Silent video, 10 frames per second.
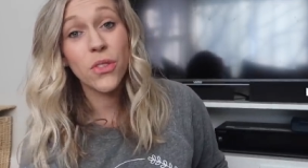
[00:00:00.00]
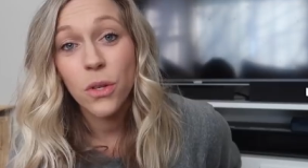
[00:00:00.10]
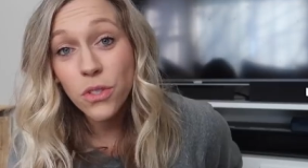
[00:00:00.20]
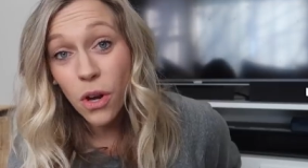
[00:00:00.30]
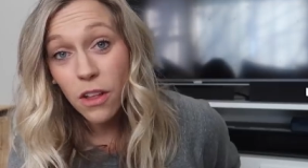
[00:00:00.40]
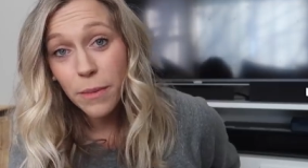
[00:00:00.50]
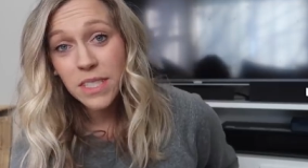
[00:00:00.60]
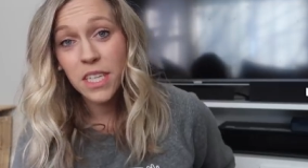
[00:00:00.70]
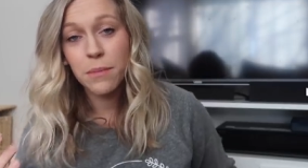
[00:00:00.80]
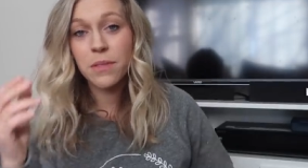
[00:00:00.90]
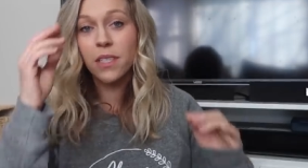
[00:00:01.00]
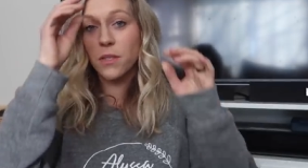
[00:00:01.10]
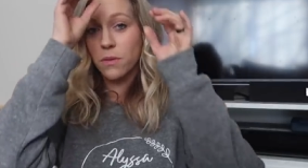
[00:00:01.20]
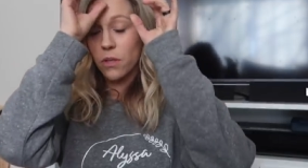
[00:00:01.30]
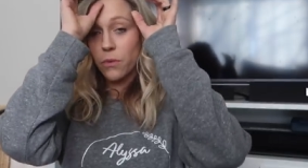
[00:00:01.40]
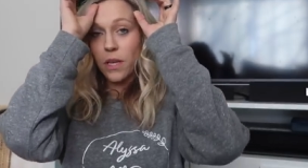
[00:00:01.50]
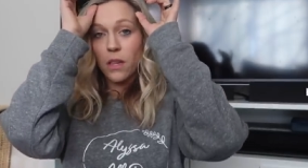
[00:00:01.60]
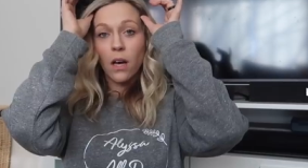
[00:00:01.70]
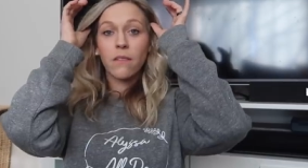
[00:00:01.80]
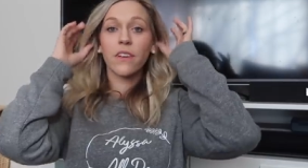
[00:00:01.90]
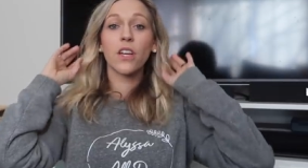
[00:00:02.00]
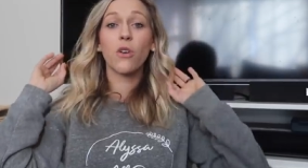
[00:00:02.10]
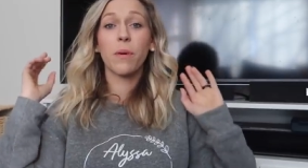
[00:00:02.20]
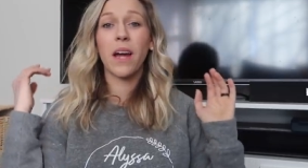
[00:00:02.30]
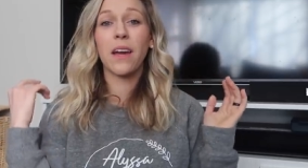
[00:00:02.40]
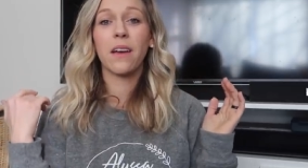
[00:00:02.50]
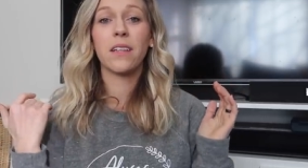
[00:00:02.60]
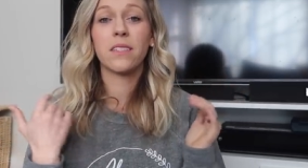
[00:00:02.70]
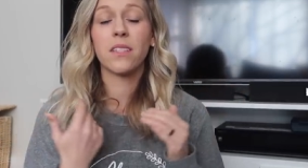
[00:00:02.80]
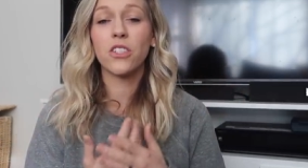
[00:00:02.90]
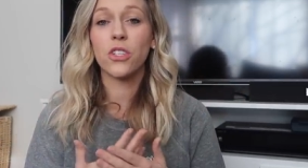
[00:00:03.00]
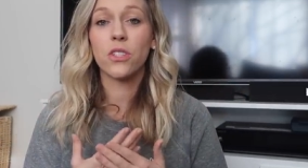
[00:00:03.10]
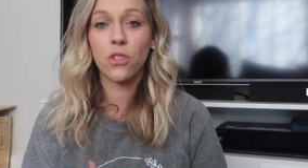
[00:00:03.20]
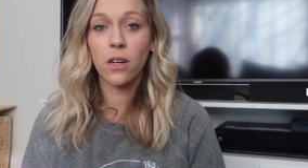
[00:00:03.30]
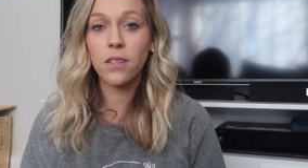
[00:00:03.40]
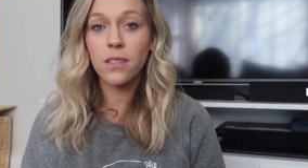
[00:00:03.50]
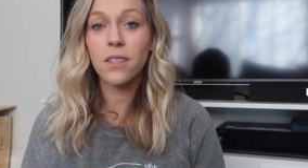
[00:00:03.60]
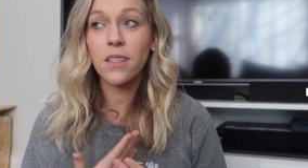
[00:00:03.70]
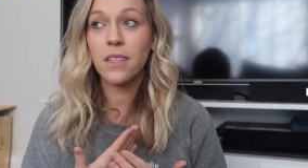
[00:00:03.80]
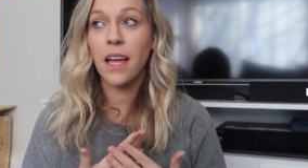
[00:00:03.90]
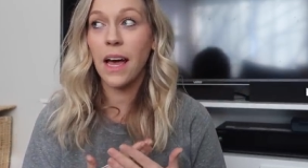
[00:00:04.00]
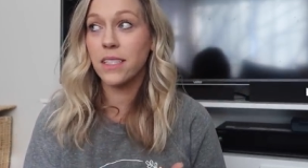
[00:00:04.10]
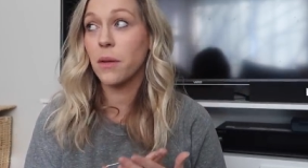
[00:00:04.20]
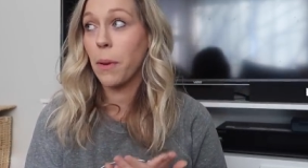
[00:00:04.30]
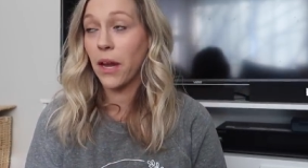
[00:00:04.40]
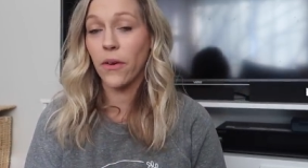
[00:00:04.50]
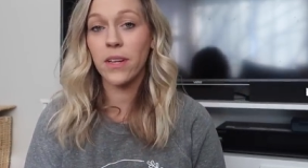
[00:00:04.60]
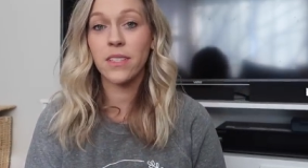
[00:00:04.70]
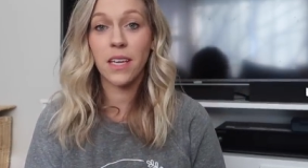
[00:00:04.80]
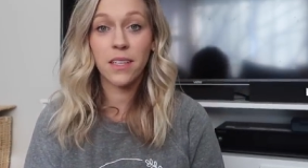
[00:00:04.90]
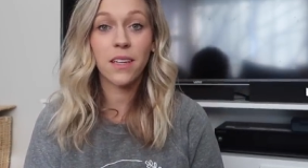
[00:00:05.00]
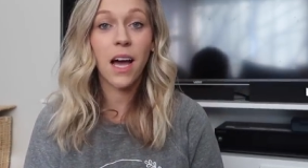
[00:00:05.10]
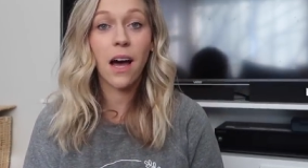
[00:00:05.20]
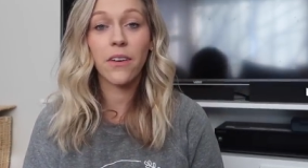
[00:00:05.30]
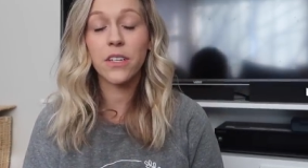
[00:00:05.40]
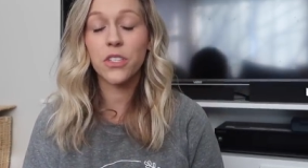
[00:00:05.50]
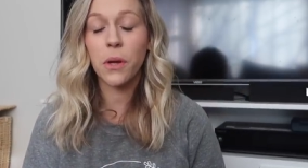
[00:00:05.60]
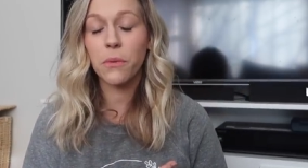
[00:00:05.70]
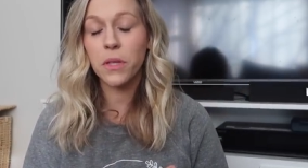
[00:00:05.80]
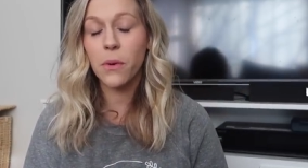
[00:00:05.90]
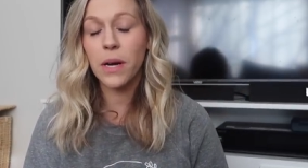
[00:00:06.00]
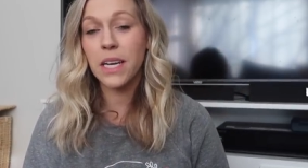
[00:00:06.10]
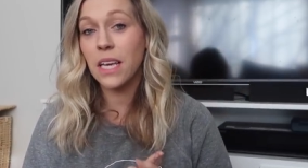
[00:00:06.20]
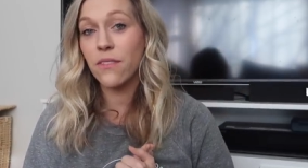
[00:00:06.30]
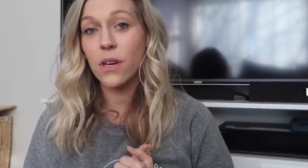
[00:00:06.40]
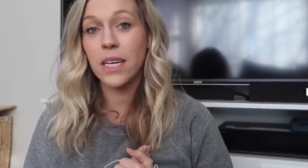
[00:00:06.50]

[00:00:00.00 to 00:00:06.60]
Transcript: those are all of my tips. This was a really long video, but I it's such a struggle as a parent in college, so I really wanted to give you